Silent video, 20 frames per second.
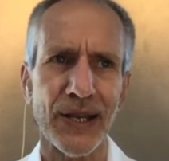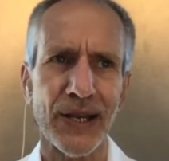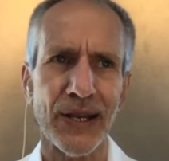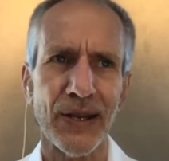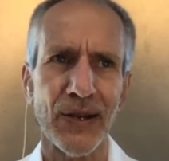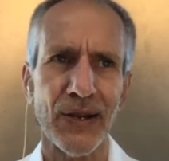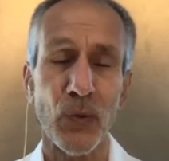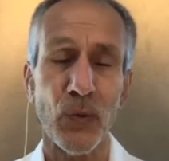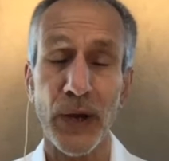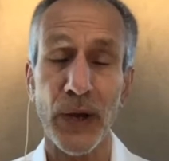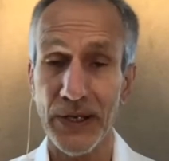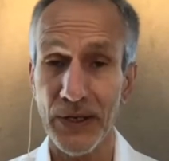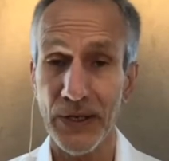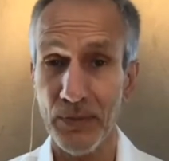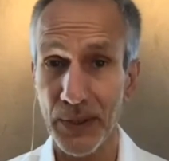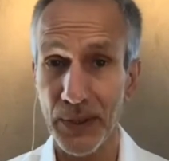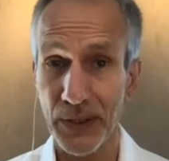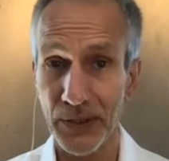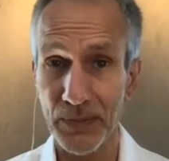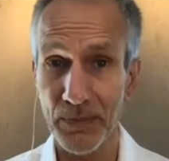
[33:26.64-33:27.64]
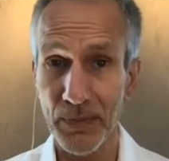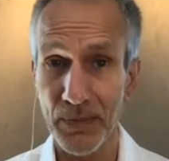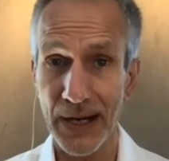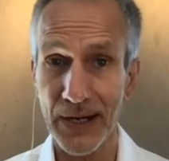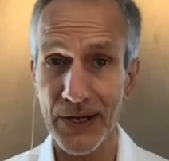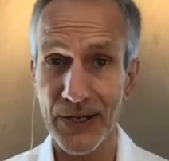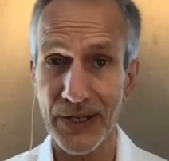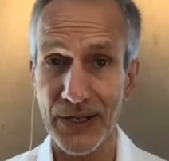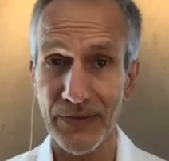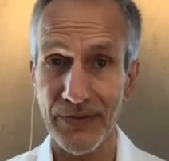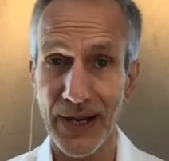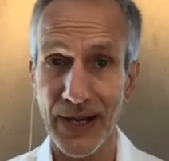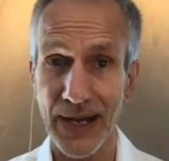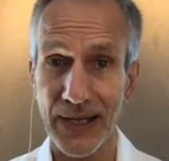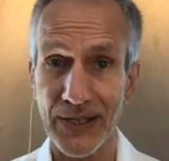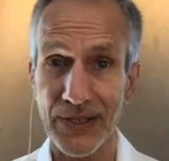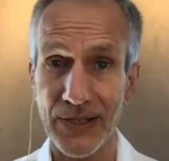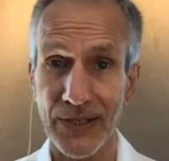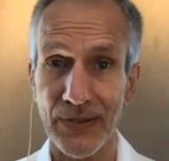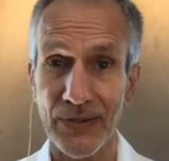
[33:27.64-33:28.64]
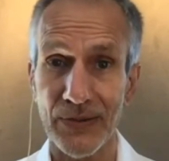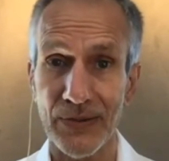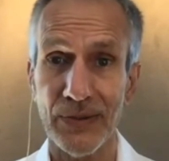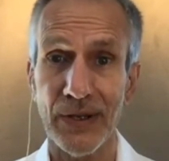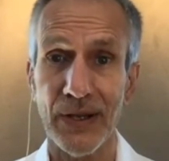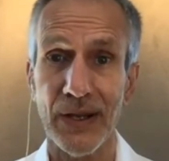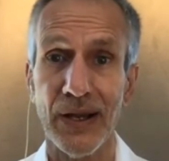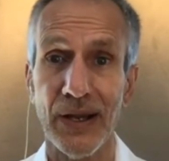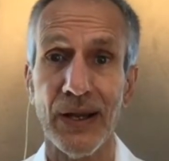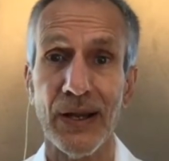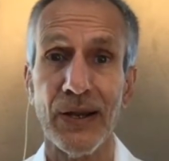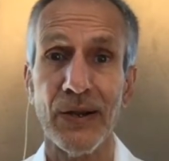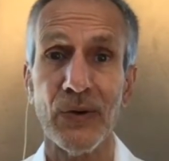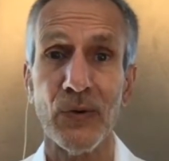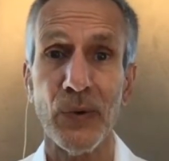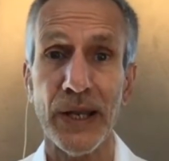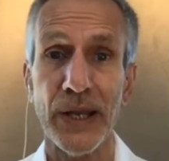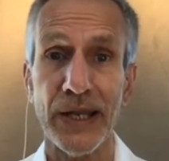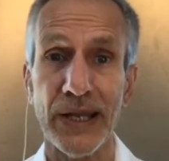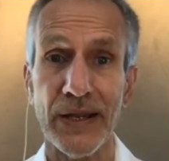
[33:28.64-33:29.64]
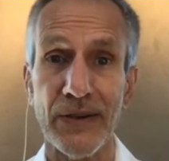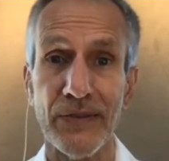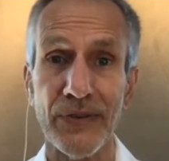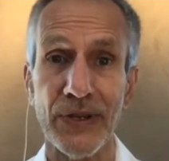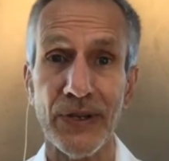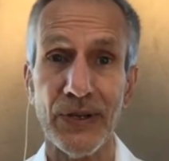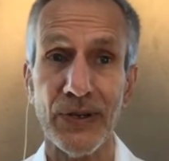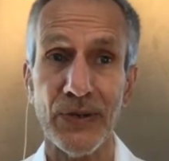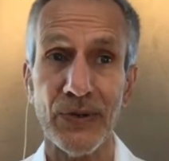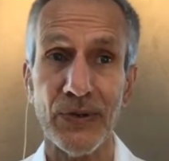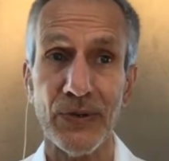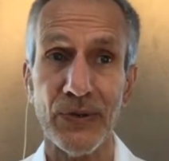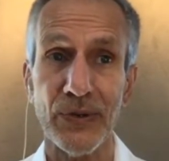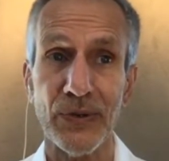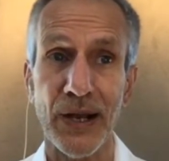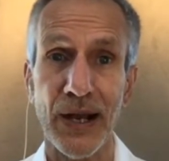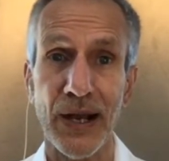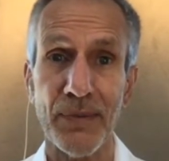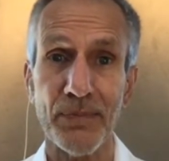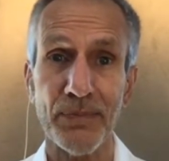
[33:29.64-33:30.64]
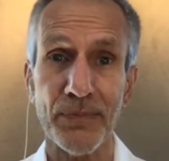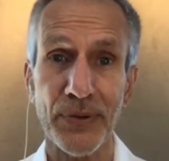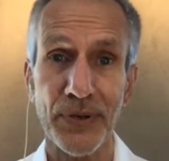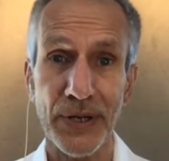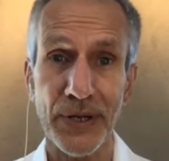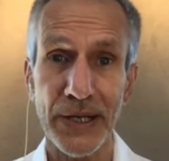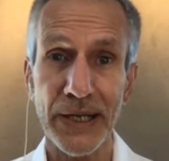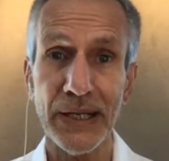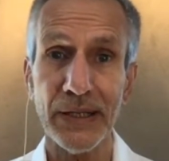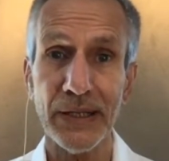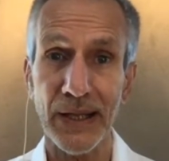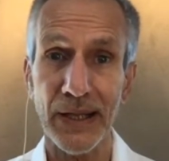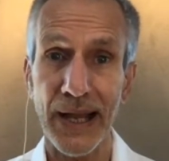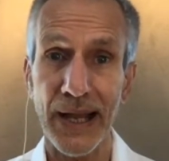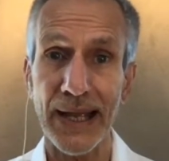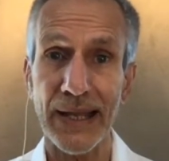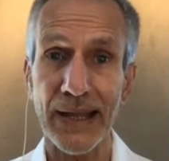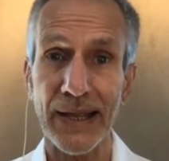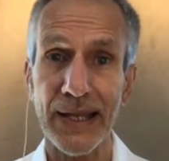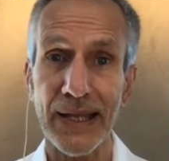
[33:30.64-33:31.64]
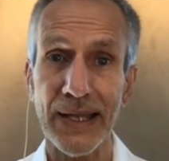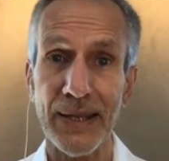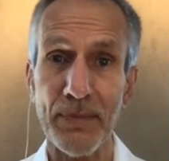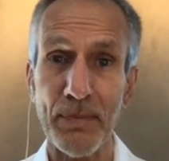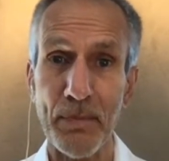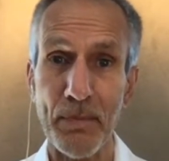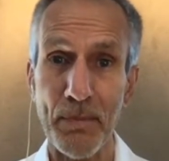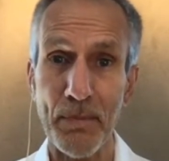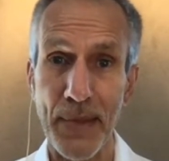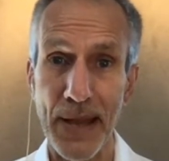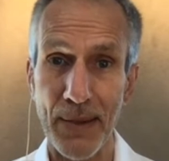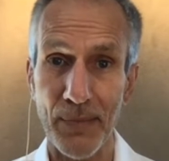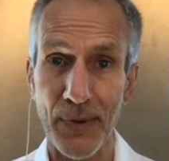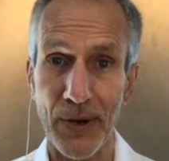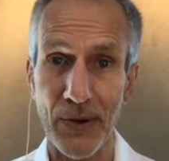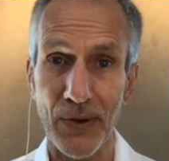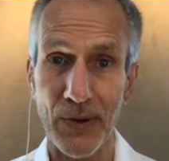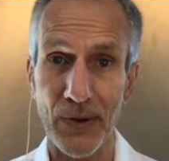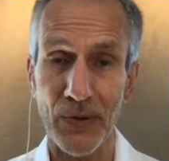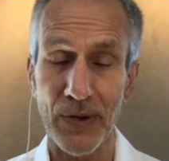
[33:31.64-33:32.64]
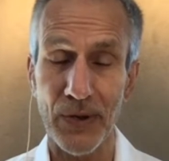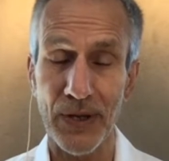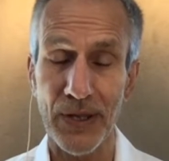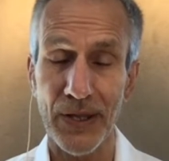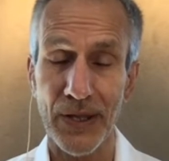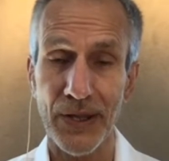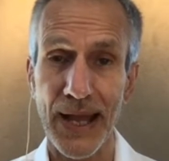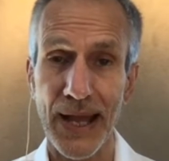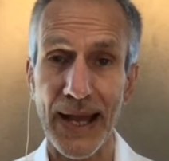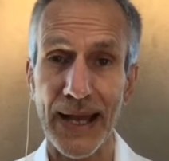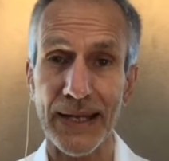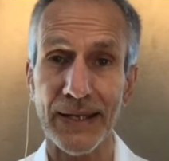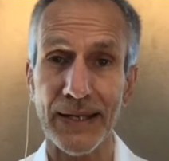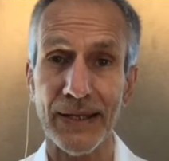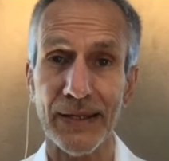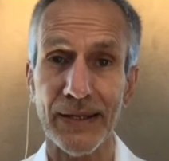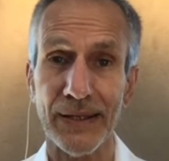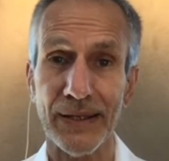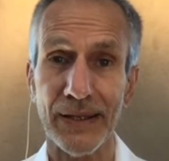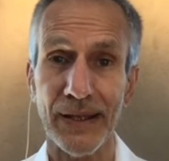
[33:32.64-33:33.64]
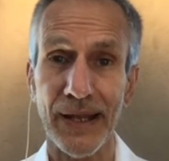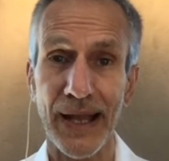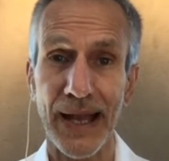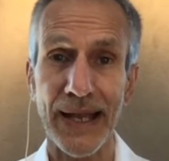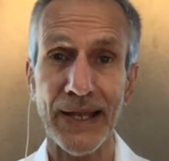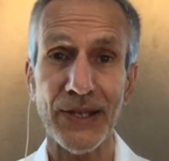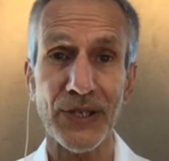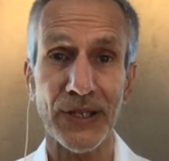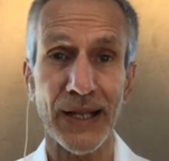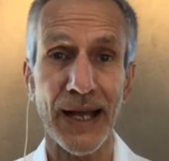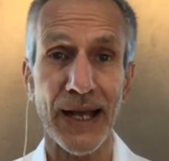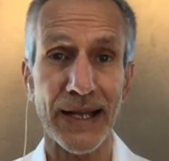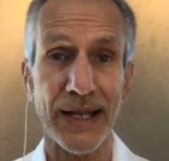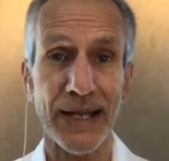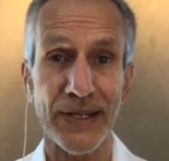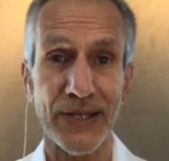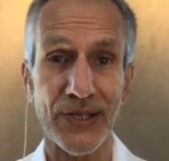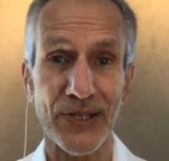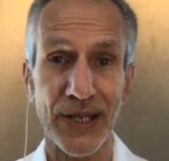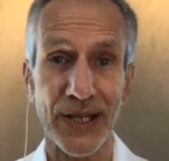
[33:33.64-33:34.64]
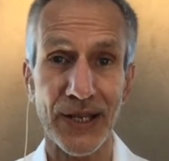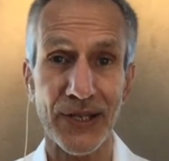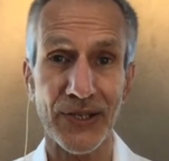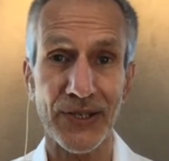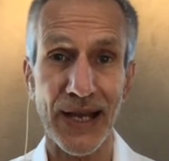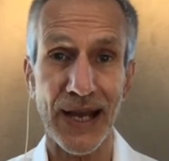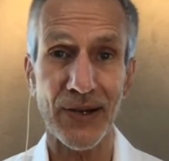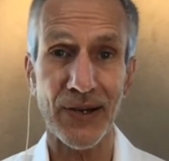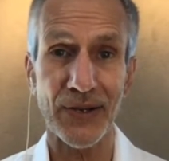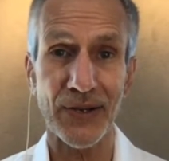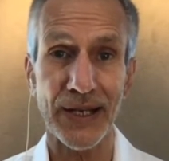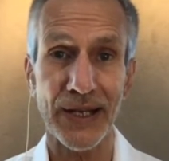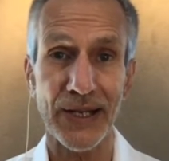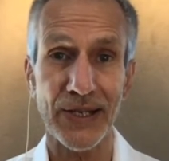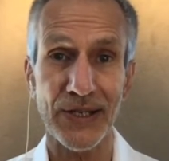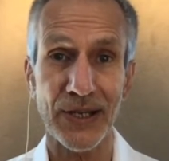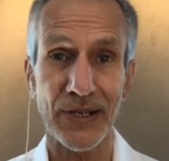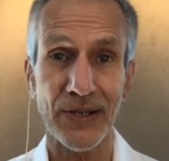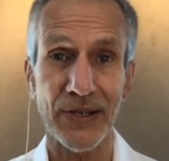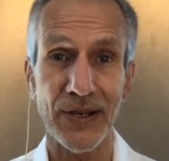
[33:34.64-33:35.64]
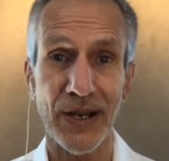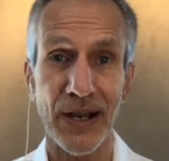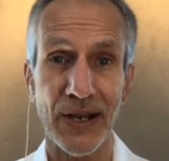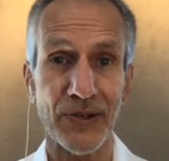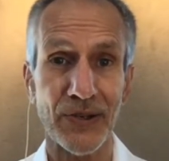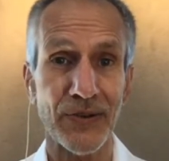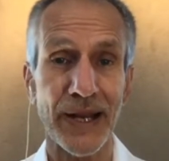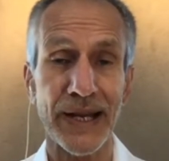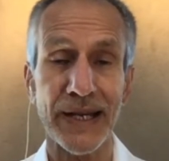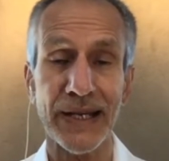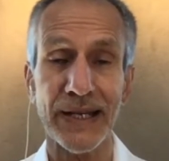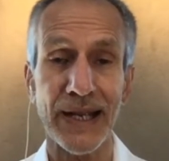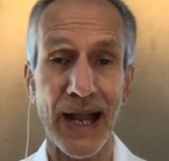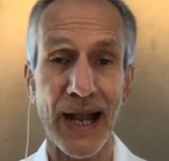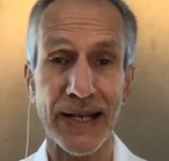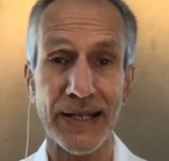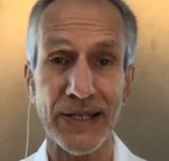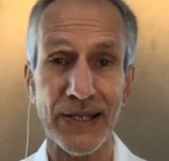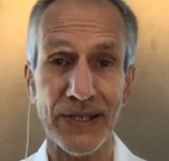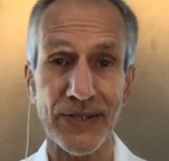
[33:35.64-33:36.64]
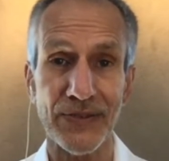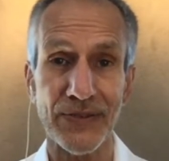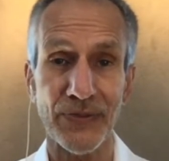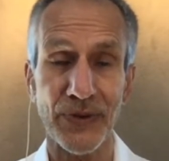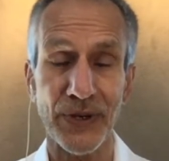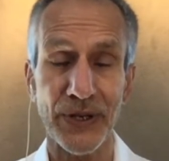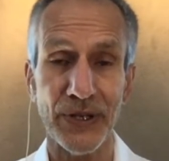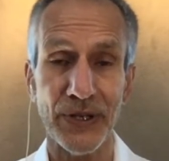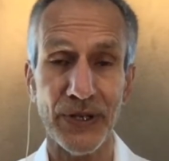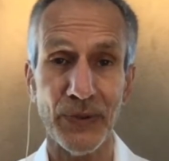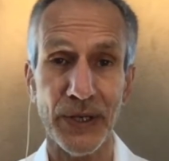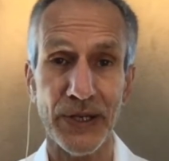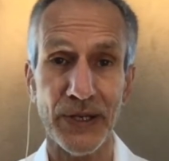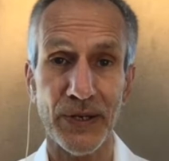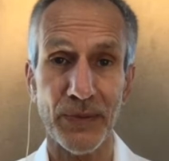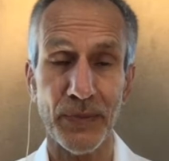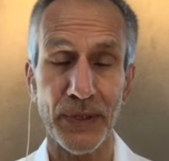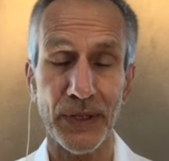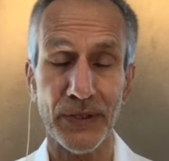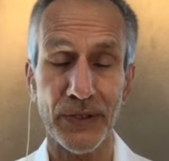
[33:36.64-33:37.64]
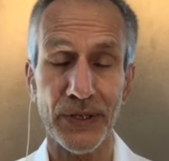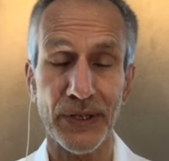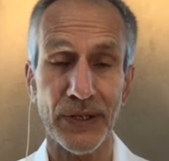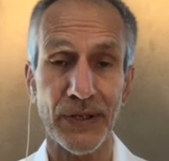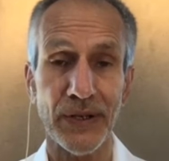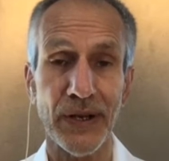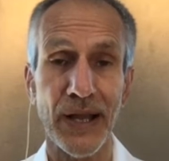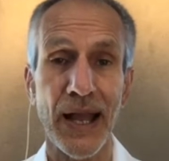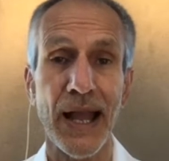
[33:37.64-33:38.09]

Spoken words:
when you build Maharishi Vastu, we give you a pretty lengthy memo that lays a lot of these things out and is a great guidance for you and your builder.